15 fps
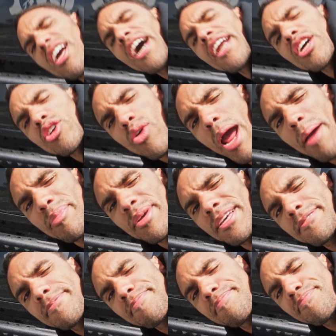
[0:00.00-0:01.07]
are kind of
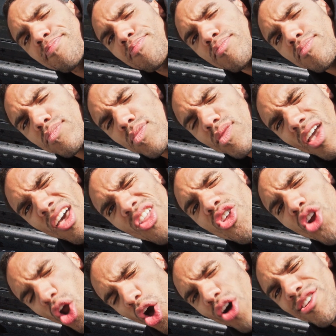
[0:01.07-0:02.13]
crappy.
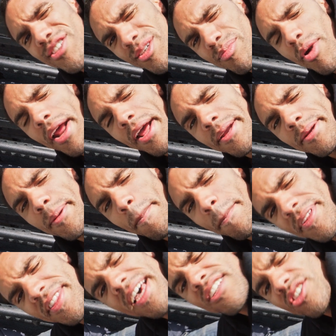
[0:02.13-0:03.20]
They're Aldi brand,
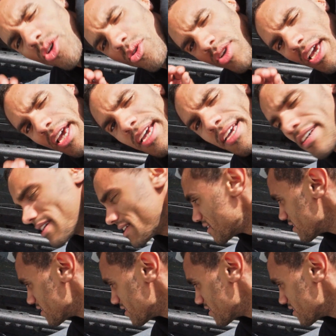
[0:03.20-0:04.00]
but that's okay.